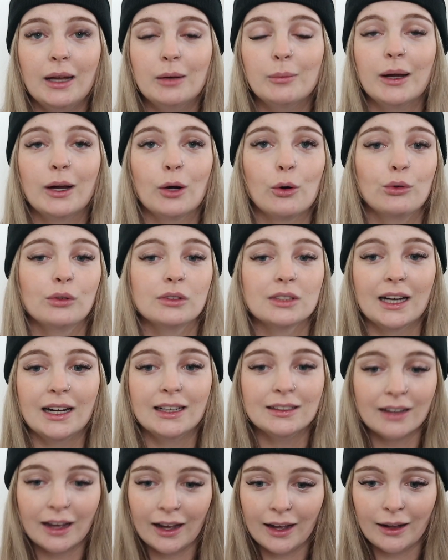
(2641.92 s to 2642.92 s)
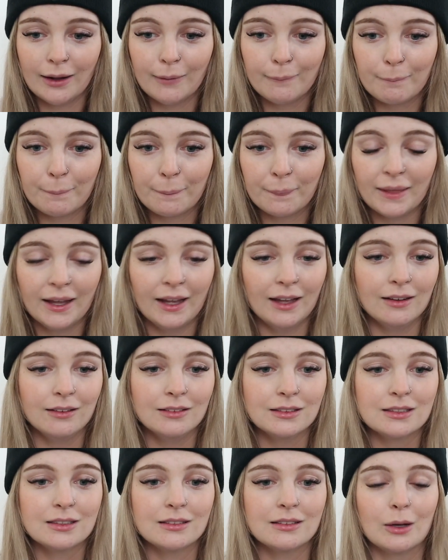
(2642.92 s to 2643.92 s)
made my whole entire day.
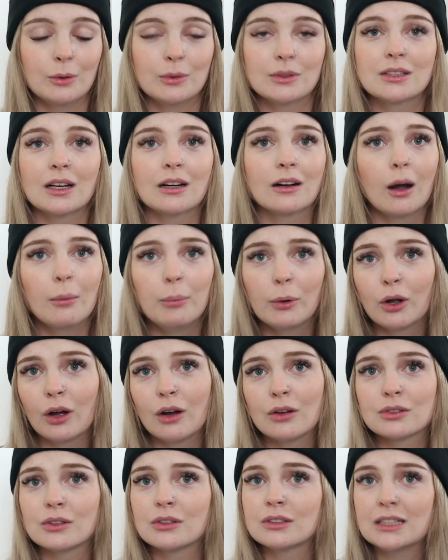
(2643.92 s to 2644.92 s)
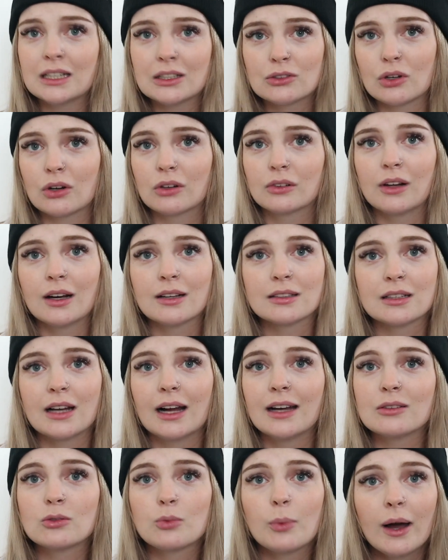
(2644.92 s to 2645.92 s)
And there was a couple girls on TikTok
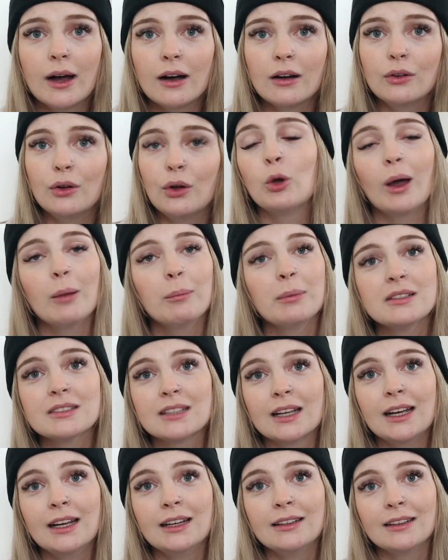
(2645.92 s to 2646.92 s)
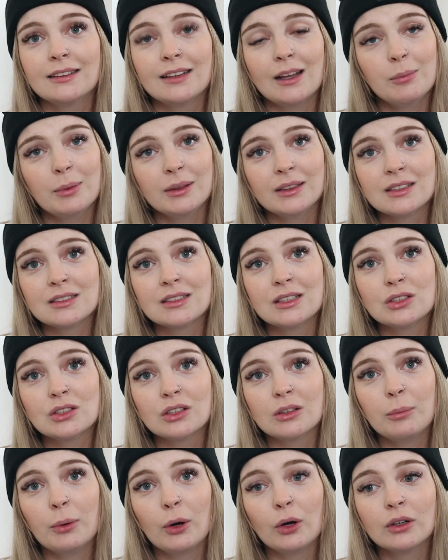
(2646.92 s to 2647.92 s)
last night as well who had been saying that they'd been
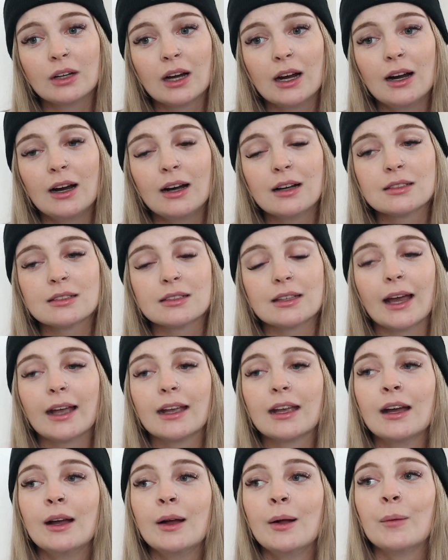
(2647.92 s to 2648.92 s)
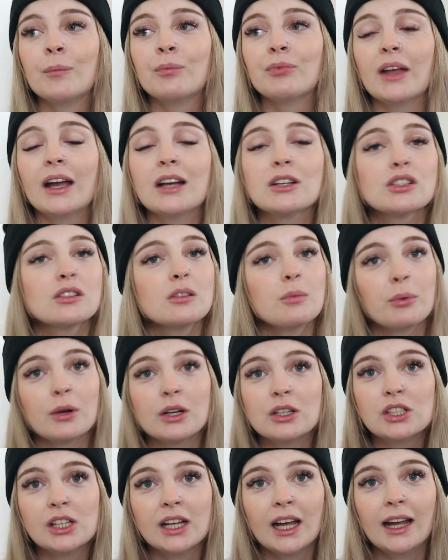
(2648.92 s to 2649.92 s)
listening to the podcast. Like, I just
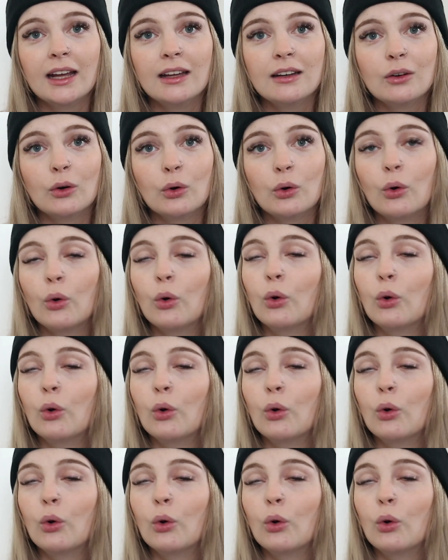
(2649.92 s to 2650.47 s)
appreciate